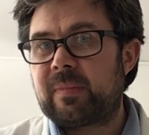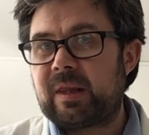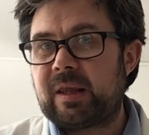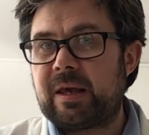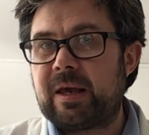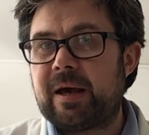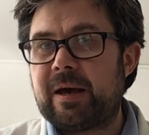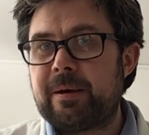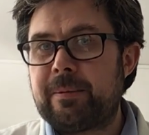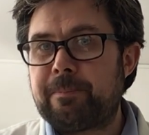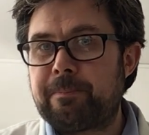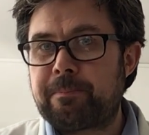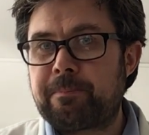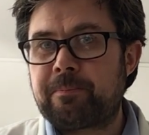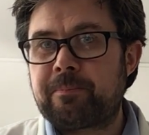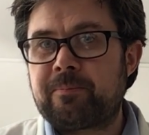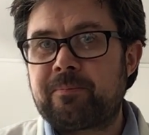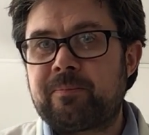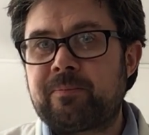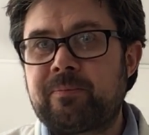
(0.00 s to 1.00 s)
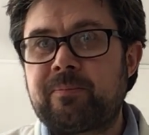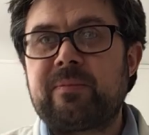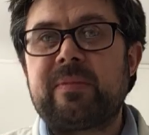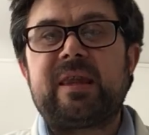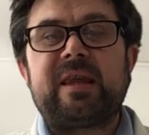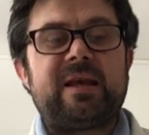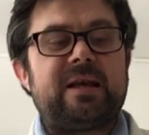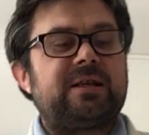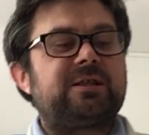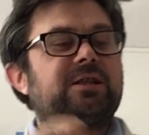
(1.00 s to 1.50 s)
Yeah?
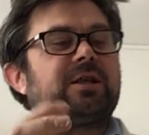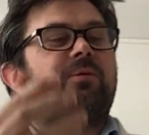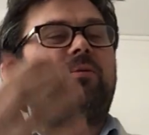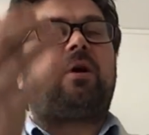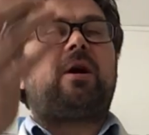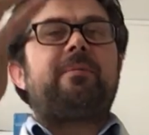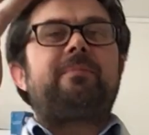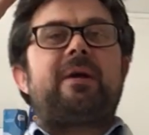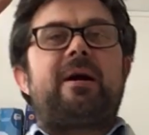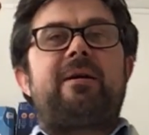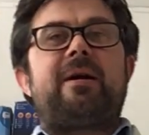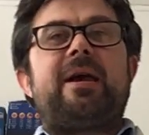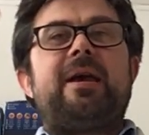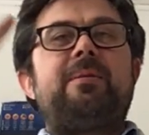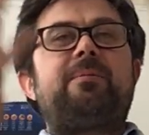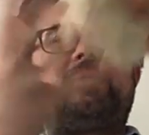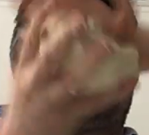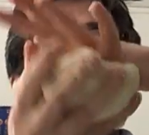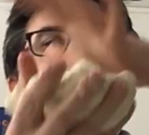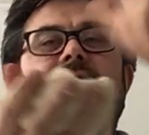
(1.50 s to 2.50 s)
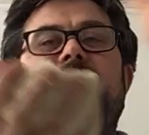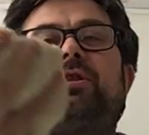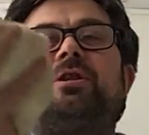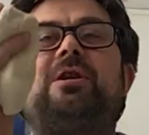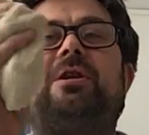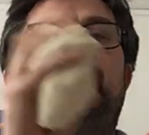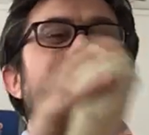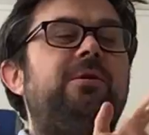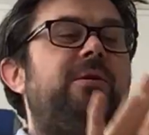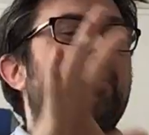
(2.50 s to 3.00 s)
So what I'm now able to
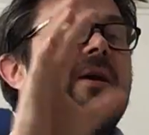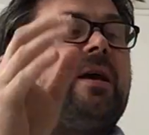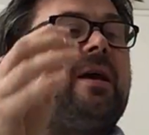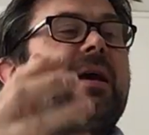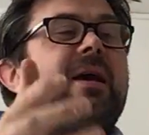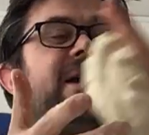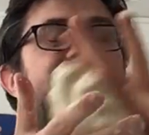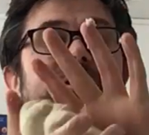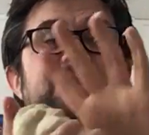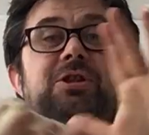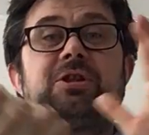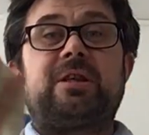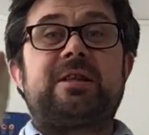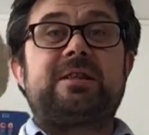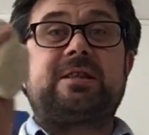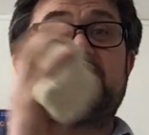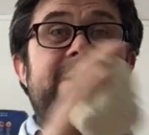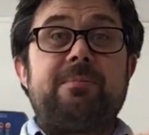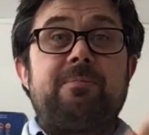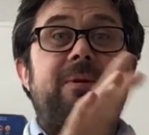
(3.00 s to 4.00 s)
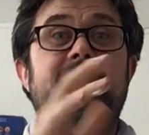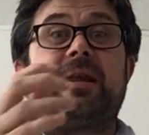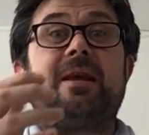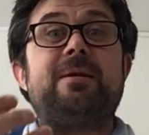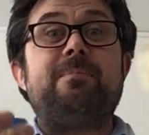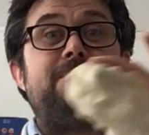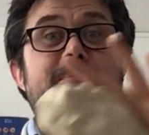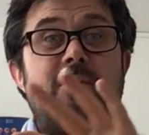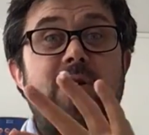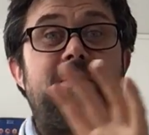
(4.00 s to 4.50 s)
do is just simply
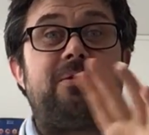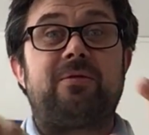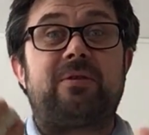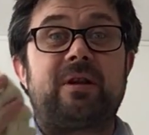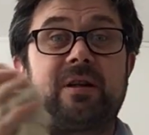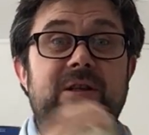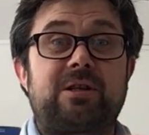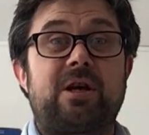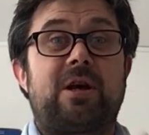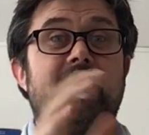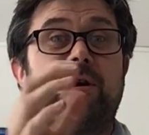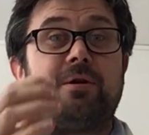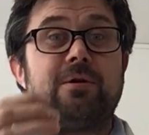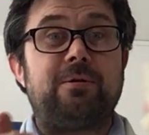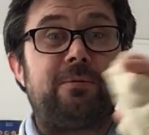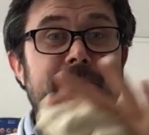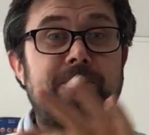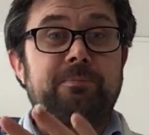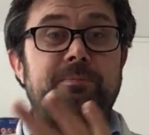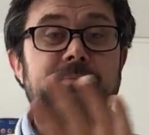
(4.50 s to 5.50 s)
move the dough